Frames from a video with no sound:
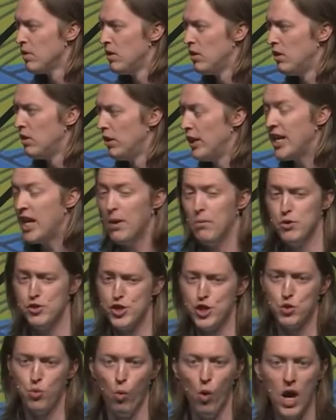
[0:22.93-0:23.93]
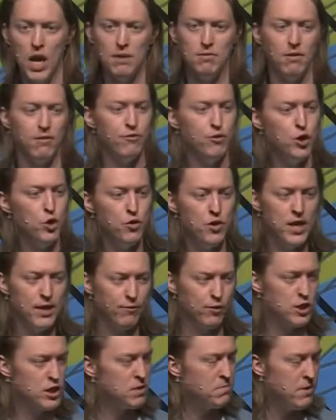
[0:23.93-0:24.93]
Lincoln was just one of a few of the
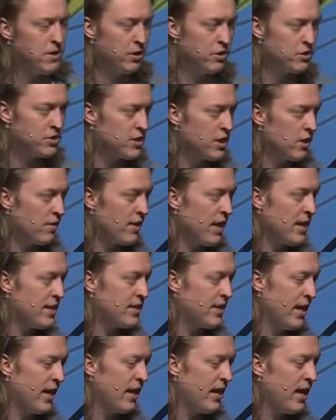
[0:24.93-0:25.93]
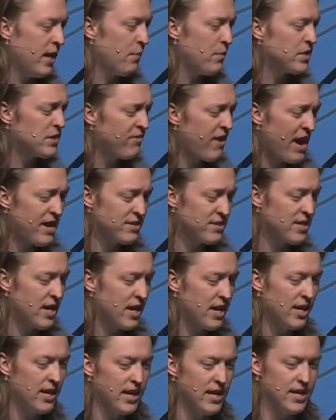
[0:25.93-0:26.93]
different speakers there that day. And what's
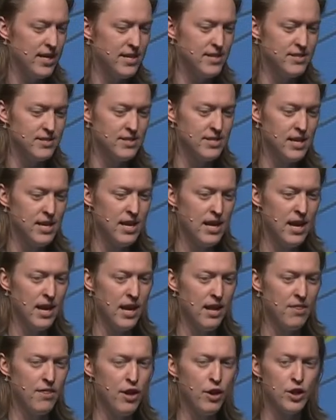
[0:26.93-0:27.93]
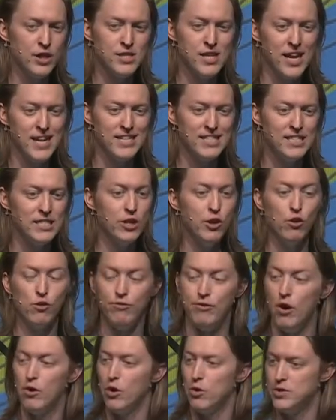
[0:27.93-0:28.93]
fascinating is there is not a single
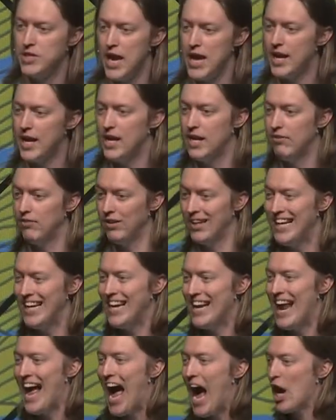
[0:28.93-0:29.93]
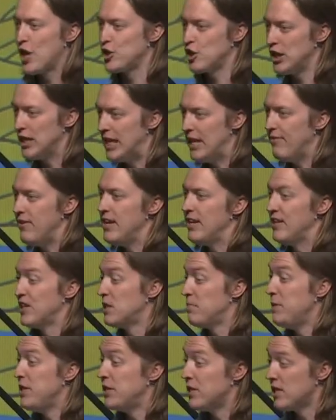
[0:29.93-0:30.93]
photo taken of Lincoln actually giving the
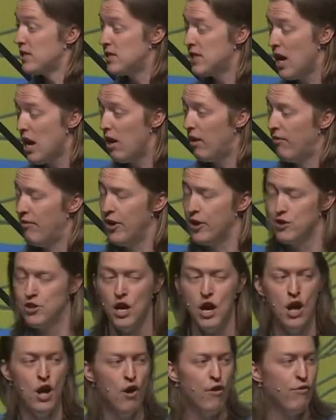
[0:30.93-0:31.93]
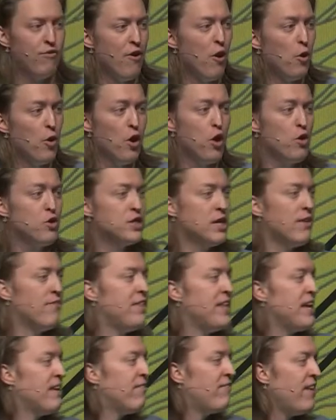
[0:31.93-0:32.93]
speech itself. There's photos of
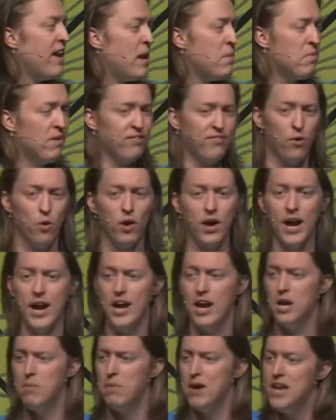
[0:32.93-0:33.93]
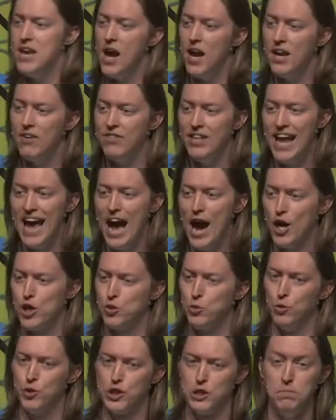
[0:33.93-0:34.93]
the event beforehand, but none of the
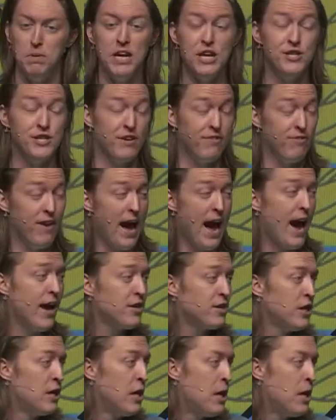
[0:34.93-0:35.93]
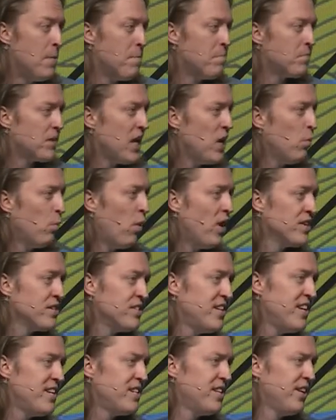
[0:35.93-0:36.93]
actual speech. In fact, it
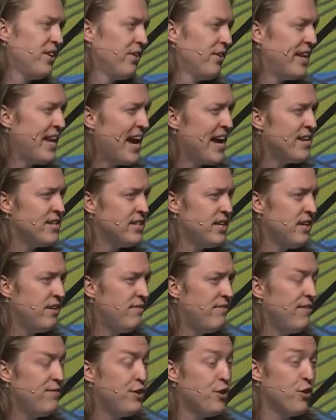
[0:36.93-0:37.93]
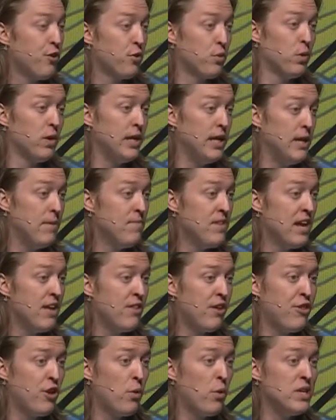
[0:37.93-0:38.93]
wasn't until 1953
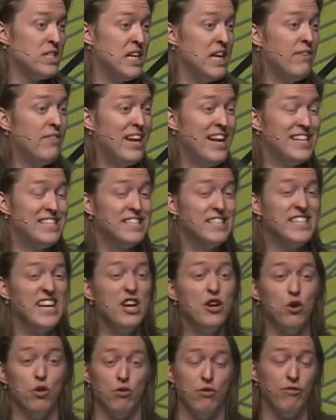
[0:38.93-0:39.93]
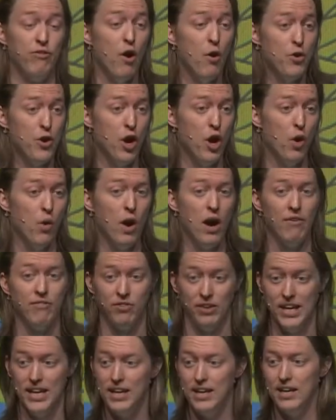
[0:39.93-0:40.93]
that there was even a single photo of
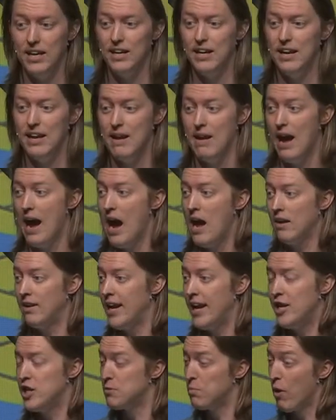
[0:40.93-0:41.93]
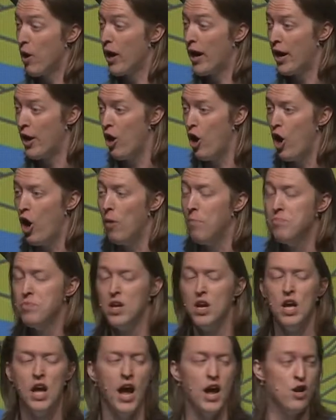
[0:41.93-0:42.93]
Lincoln at Gettysburg at all.
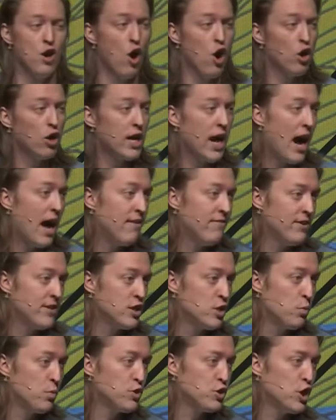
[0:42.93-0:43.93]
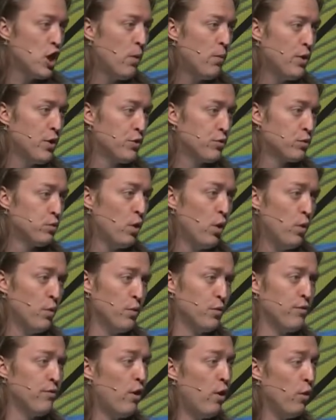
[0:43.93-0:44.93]
An archivist was going through
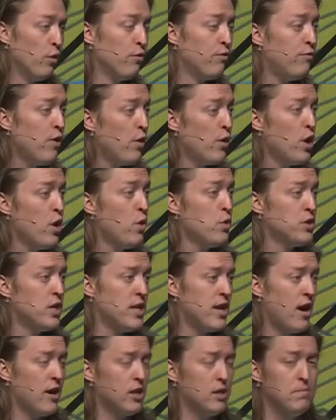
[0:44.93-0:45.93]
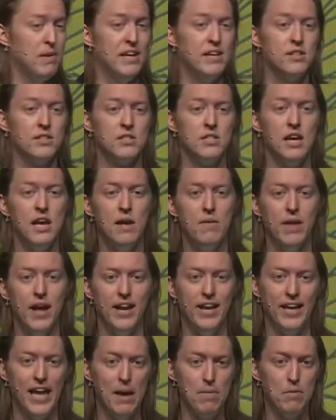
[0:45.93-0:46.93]
old, old photos and documents, and
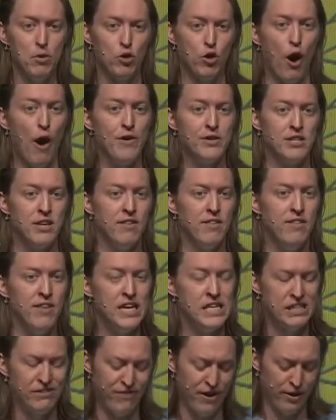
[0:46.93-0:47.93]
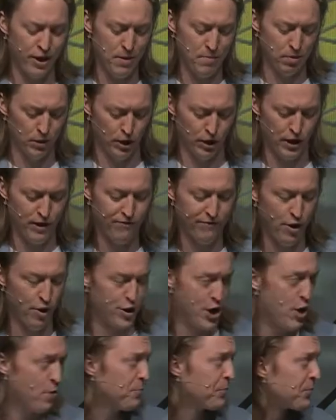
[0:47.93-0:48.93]
he came across this very blurry
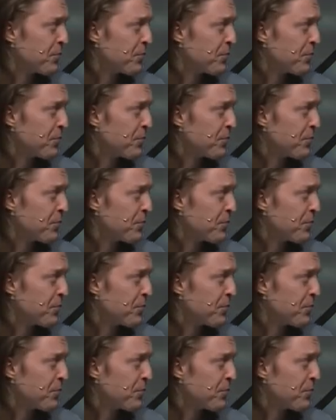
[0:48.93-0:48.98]
photo.